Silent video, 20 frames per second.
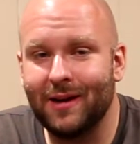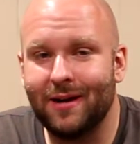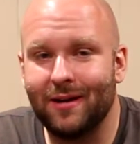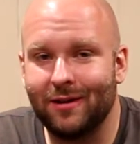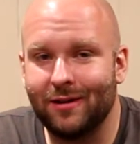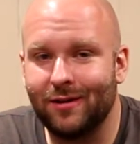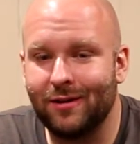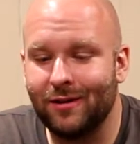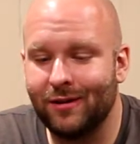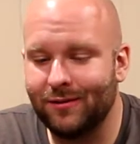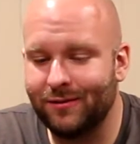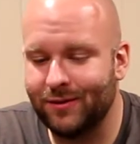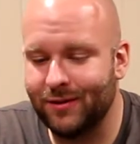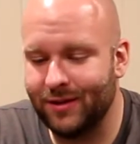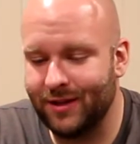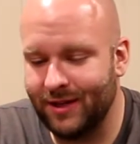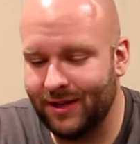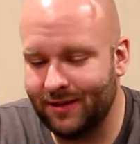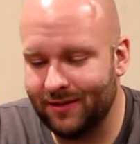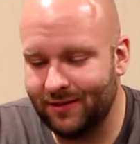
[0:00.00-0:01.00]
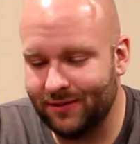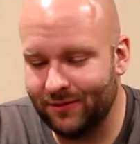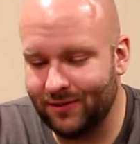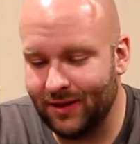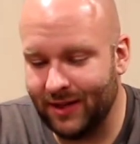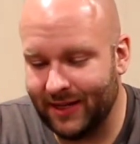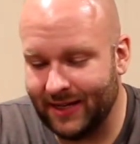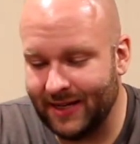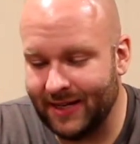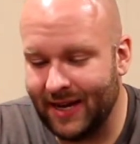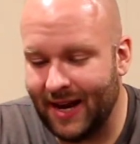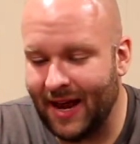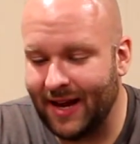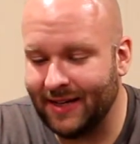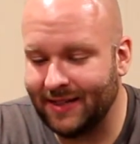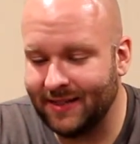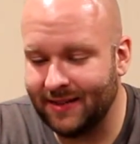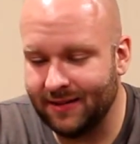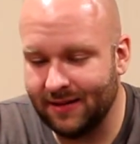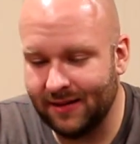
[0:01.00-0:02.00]
alcohol for like a
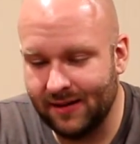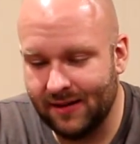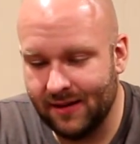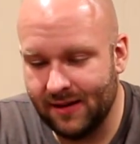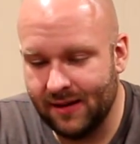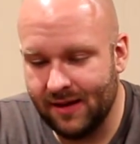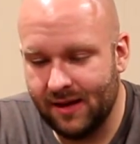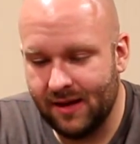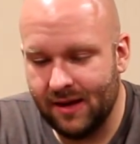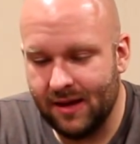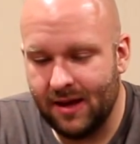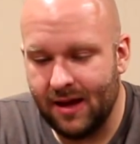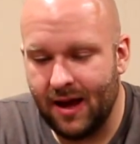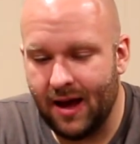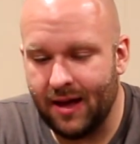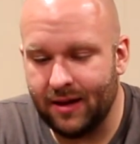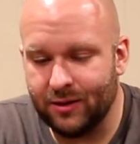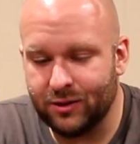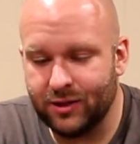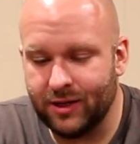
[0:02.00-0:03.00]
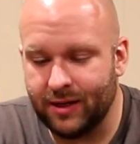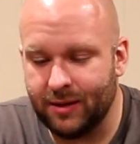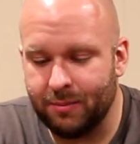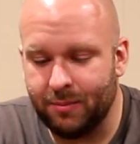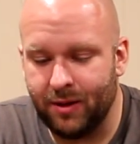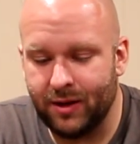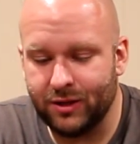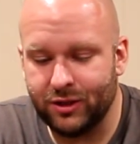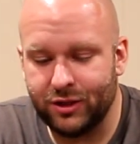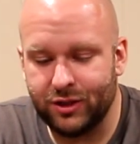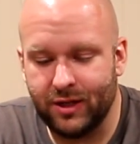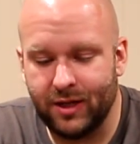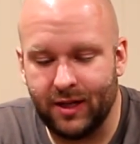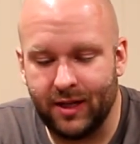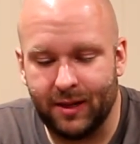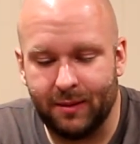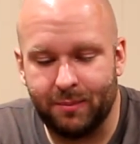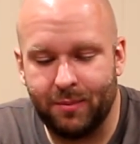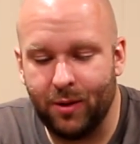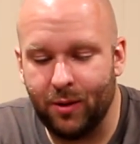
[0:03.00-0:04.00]
night. There's like a bunch of
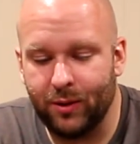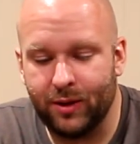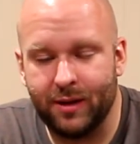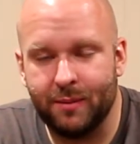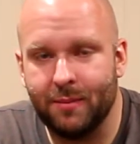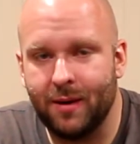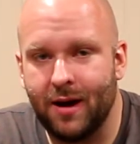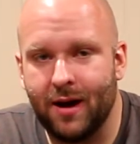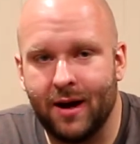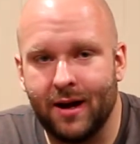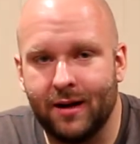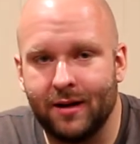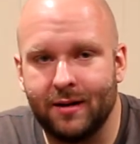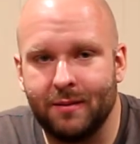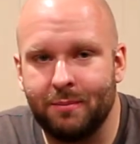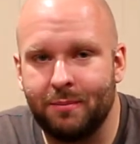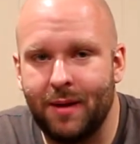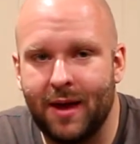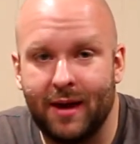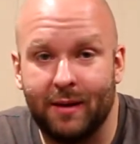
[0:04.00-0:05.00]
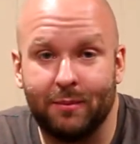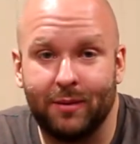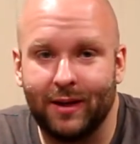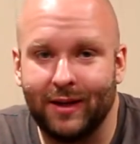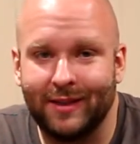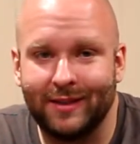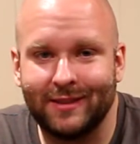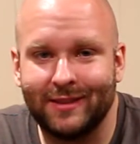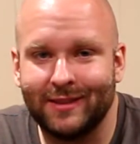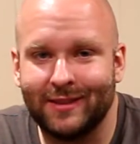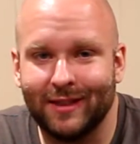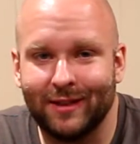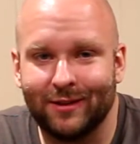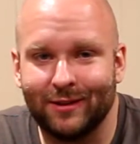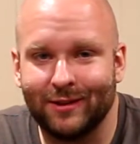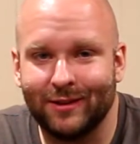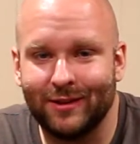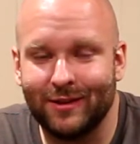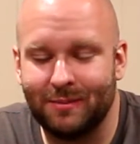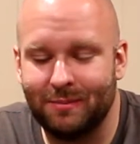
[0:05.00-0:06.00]
like Pokemon and Beyblade
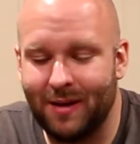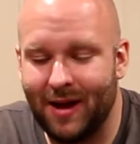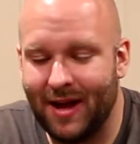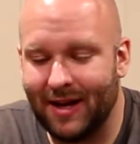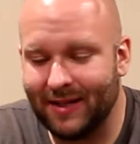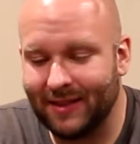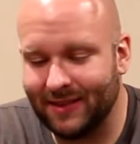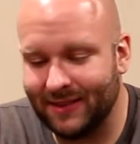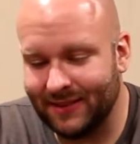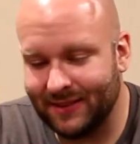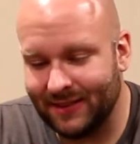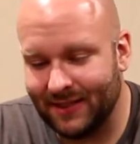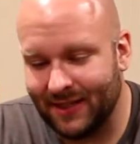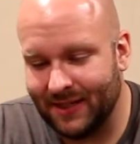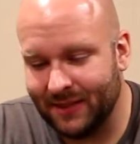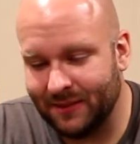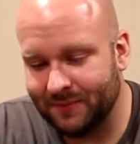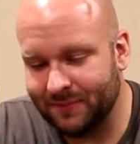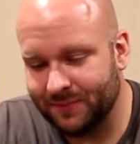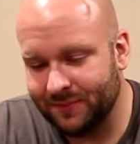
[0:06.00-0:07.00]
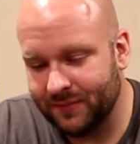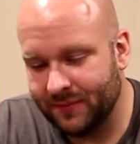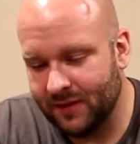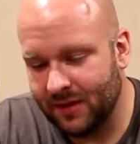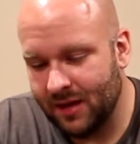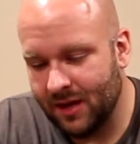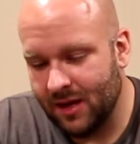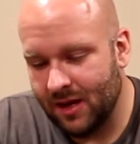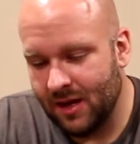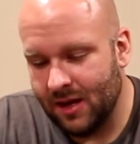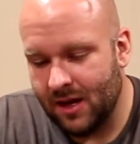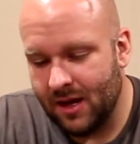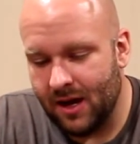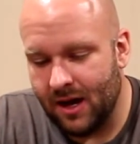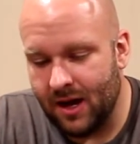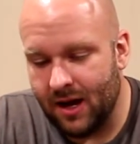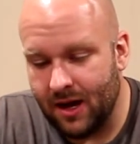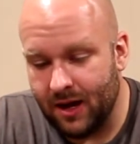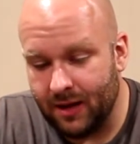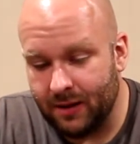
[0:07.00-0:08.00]
stickers on the back of this thing.
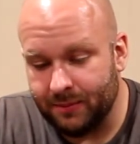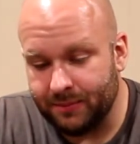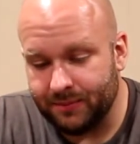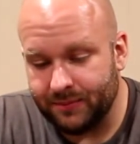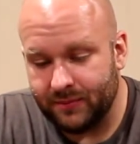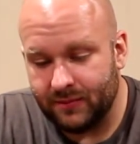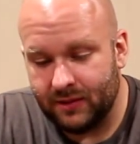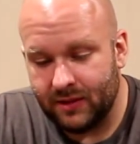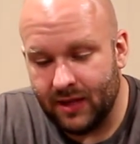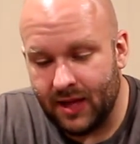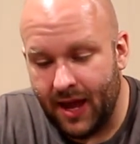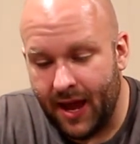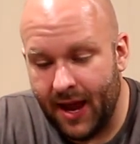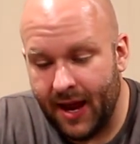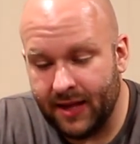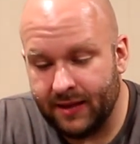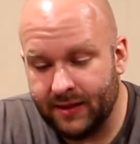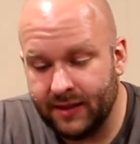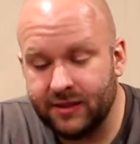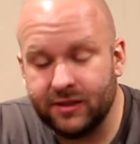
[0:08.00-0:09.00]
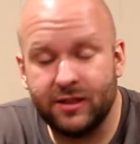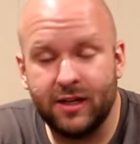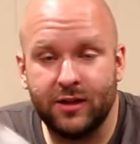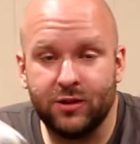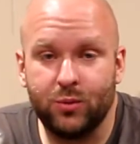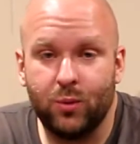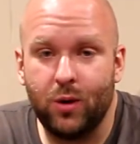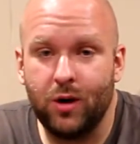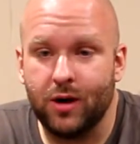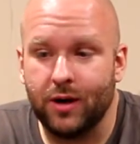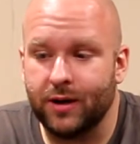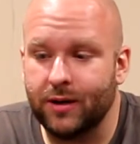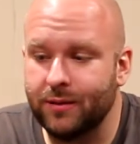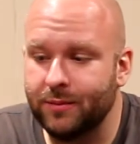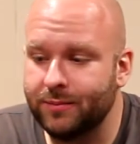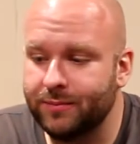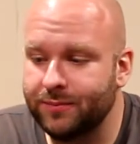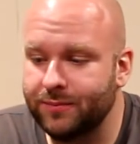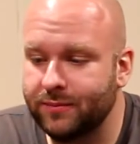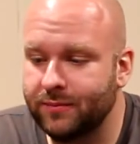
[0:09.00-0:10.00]
And this does work.
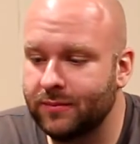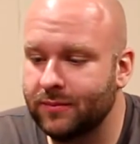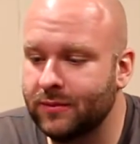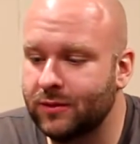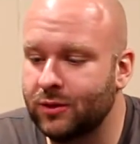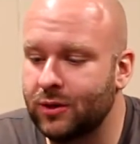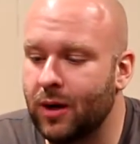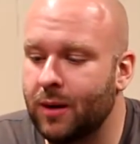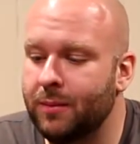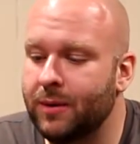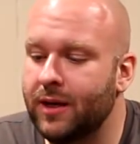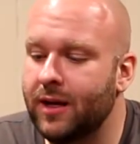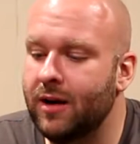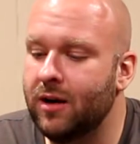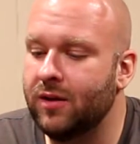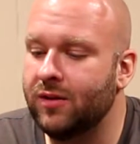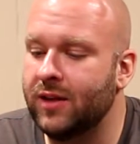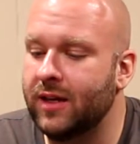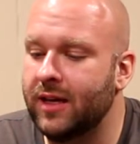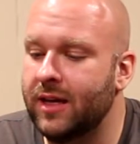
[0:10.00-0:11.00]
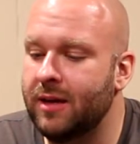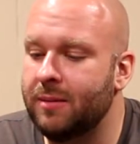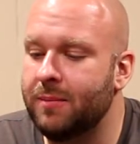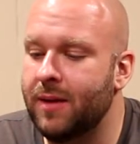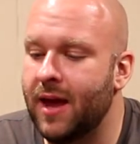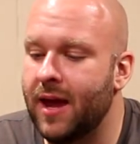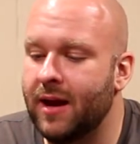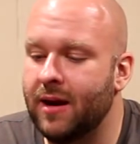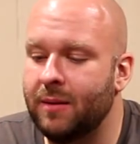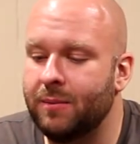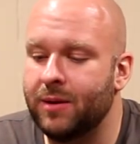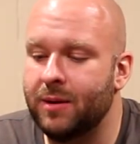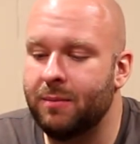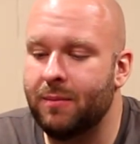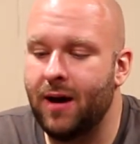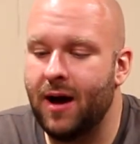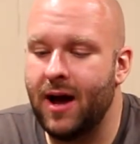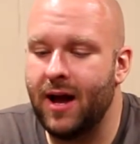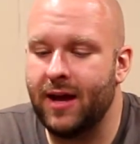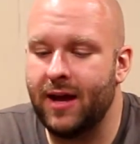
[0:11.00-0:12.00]
So I'm going to get on the eBay and I'm going to
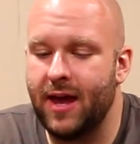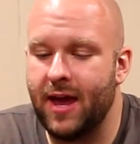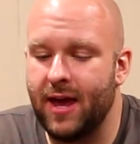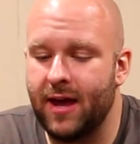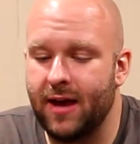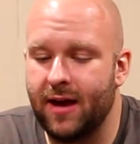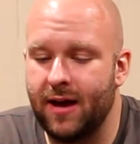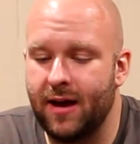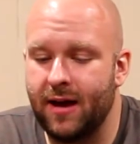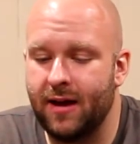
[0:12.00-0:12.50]
buy a,